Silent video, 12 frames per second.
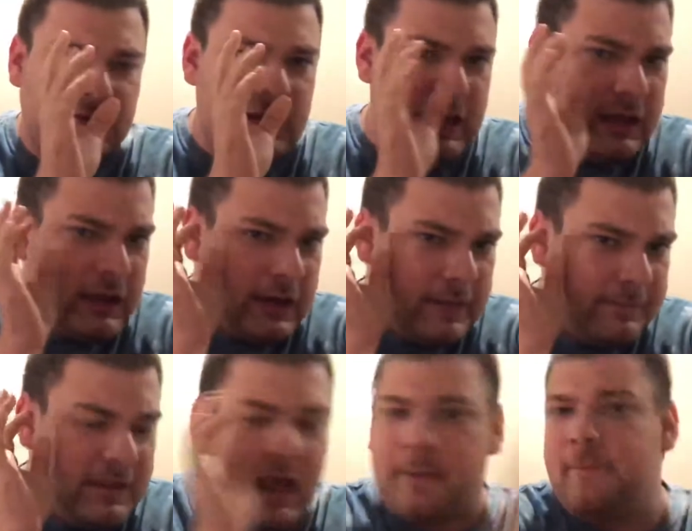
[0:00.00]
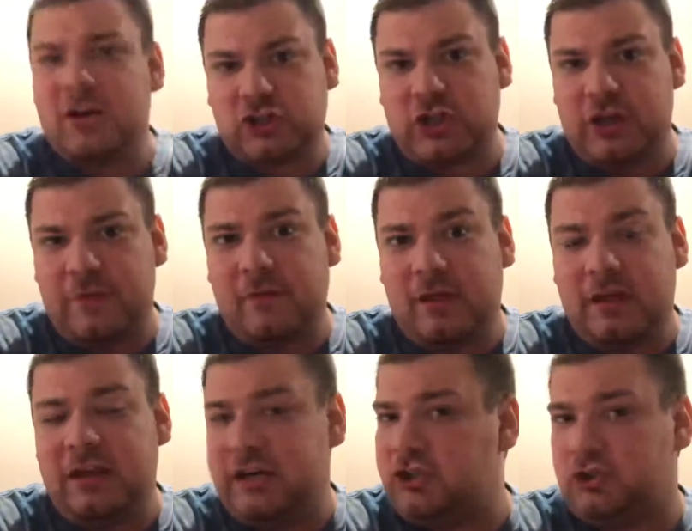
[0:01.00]
mission in
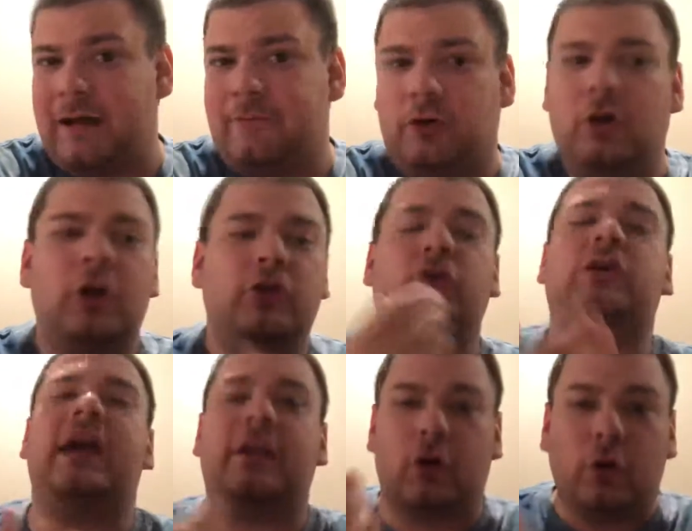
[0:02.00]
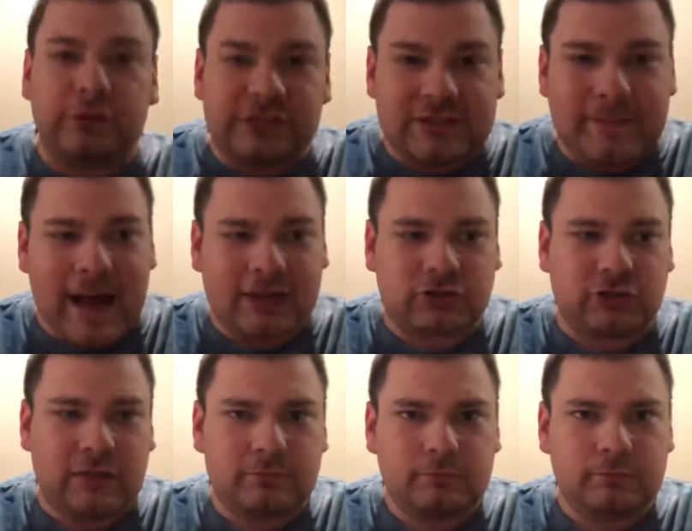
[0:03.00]
each level, you'll get a golden spatula.